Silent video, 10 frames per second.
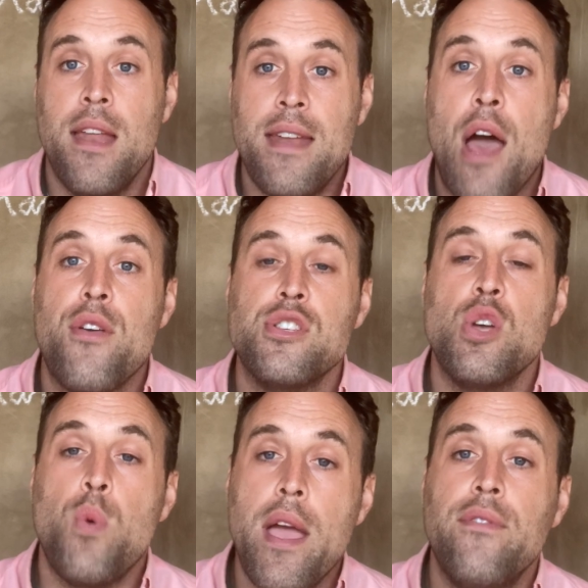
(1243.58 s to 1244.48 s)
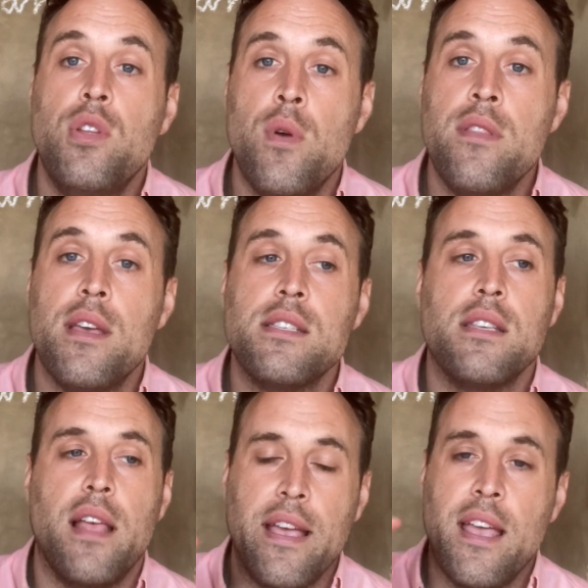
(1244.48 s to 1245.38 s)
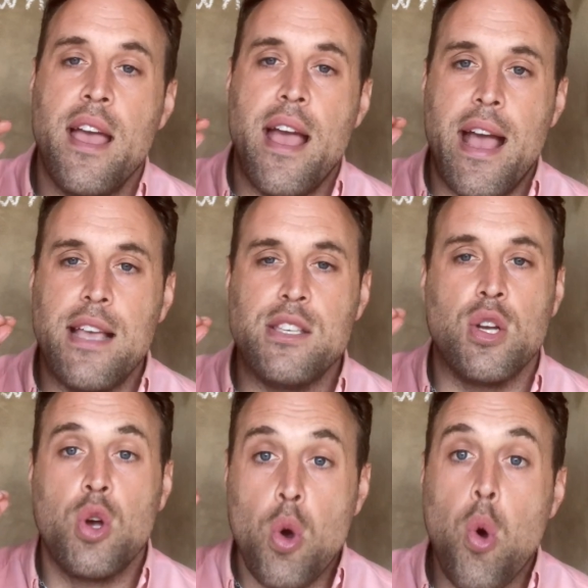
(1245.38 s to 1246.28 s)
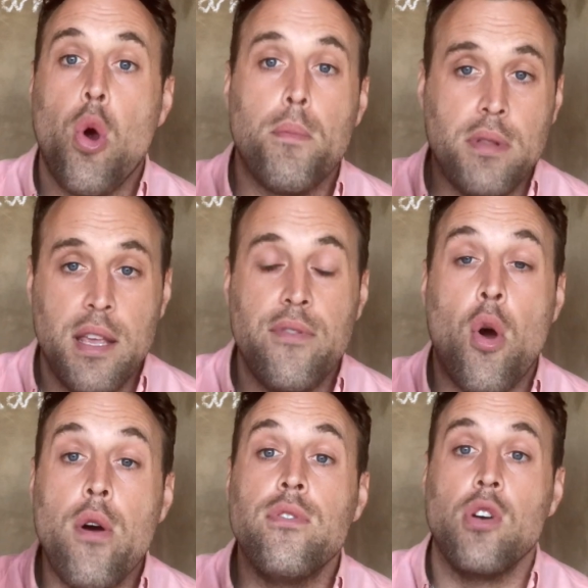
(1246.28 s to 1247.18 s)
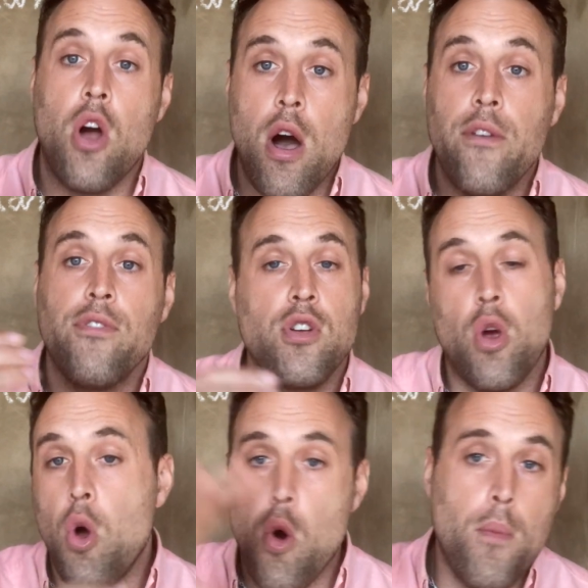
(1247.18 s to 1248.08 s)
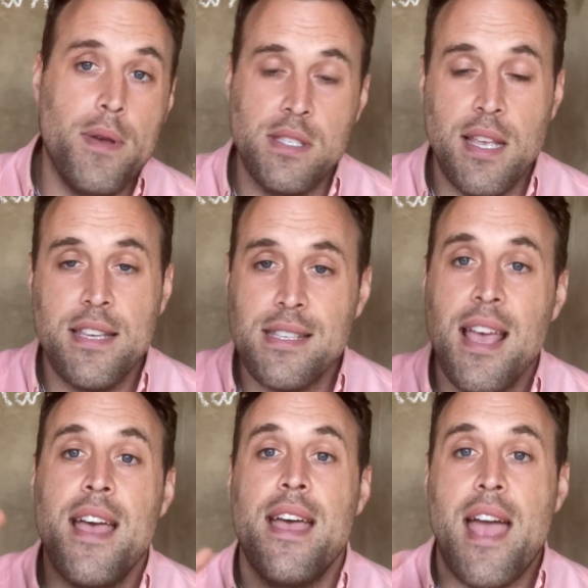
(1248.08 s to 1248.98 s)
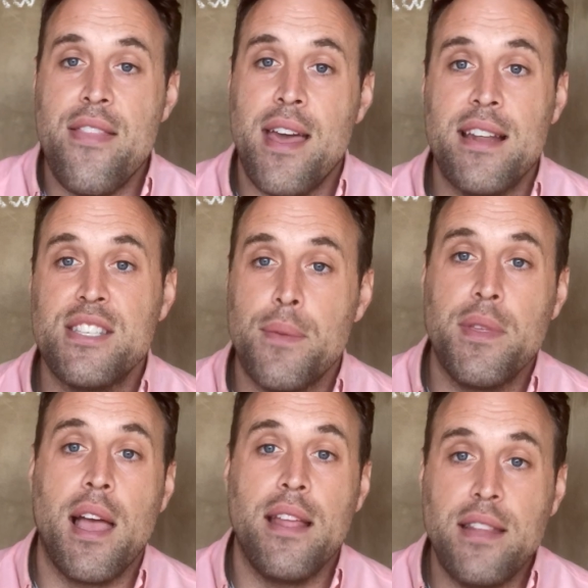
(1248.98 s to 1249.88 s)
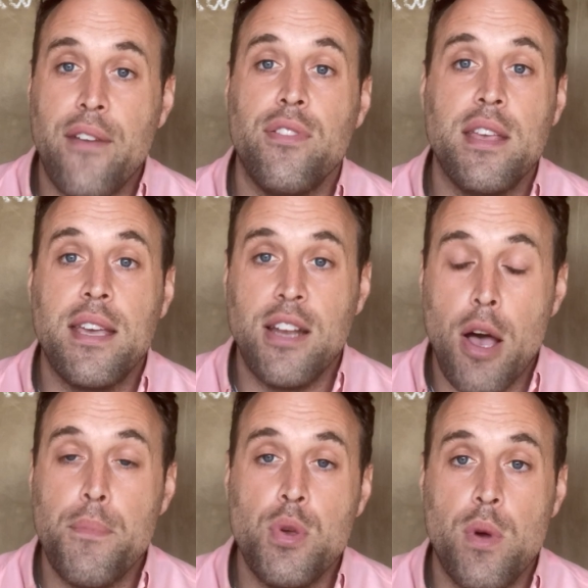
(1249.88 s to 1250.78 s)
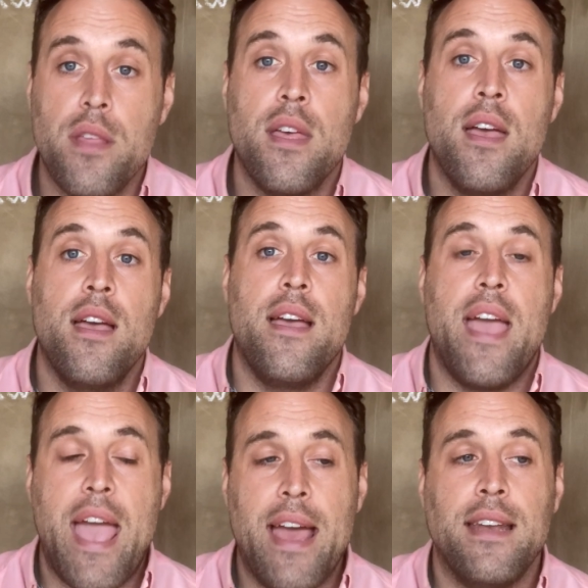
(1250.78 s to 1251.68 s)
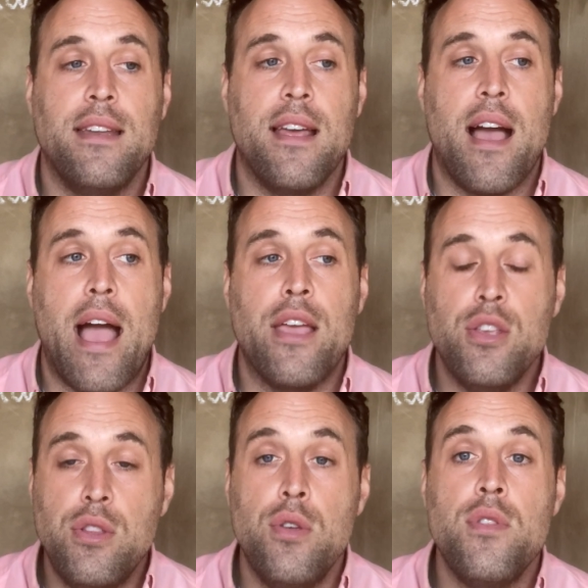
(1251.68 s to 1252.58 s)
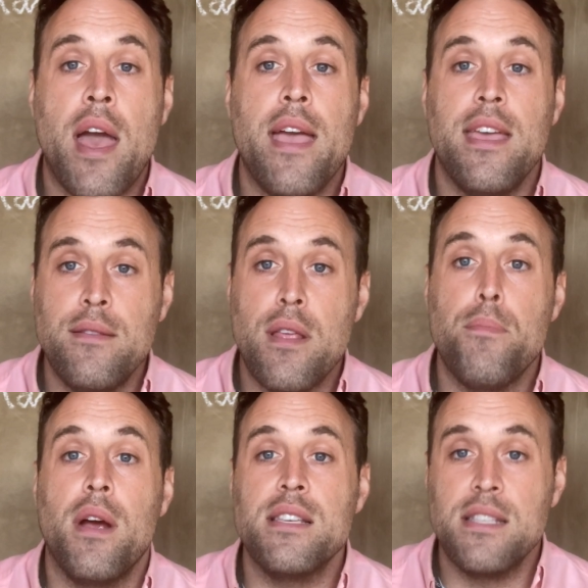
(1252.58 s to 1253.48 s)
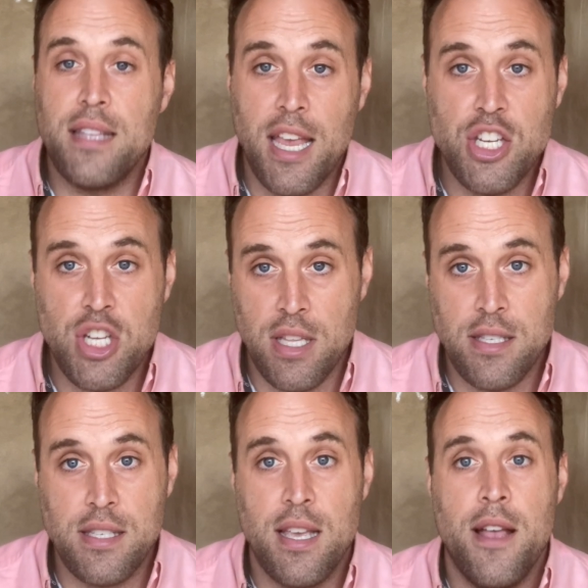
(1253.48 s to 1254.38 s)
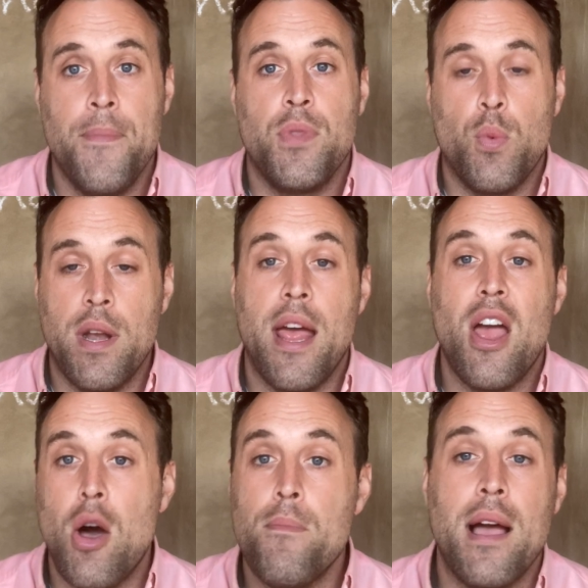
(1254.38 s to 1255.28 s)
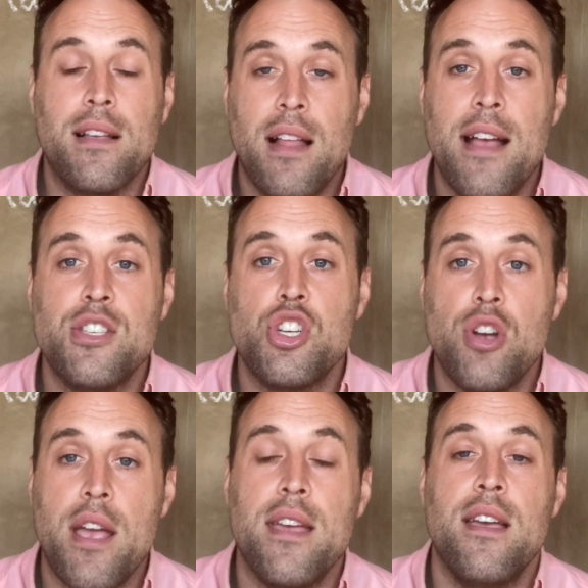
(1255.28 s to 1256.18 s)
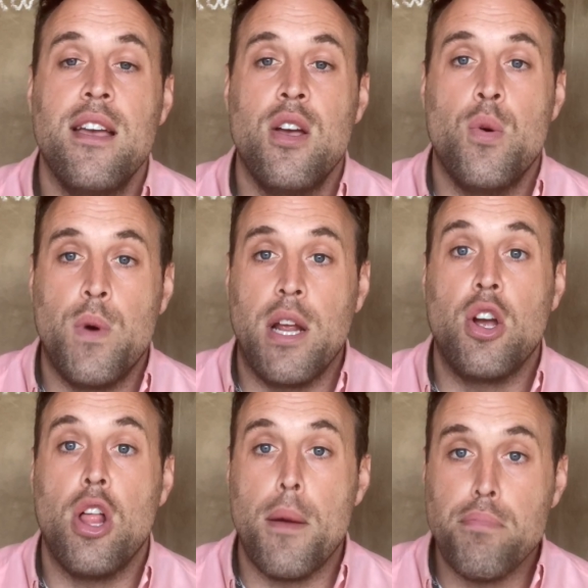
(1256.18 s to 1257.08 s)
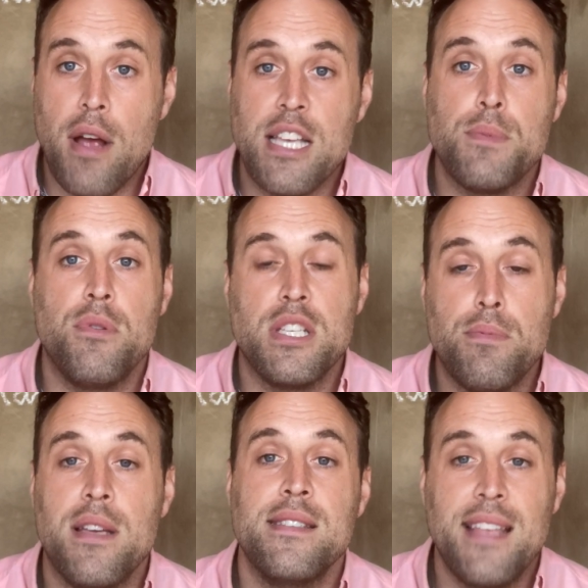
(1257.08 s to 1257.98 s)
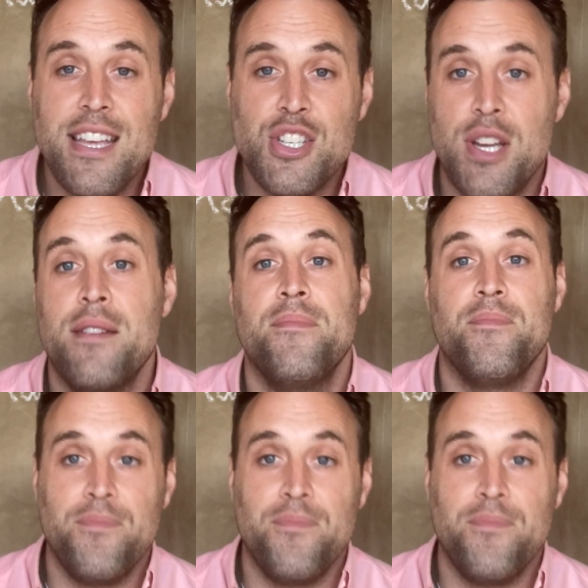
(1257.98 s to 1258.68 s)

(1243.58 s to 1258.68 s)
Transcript: Now there's a way of doing this like as a core belief overall for your whole business, and that is something I definitely can help you with. And I do that in the presentations. When I help my clients create what I call a prosperous presentation,